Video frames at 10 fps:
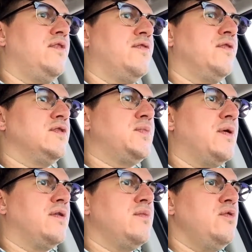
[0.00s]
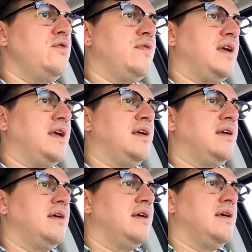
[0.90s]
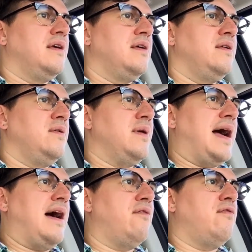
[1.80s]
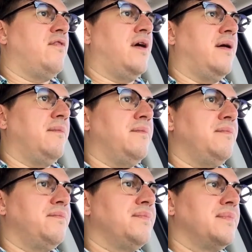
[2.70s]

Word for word: the first part of the movie, you have. Um,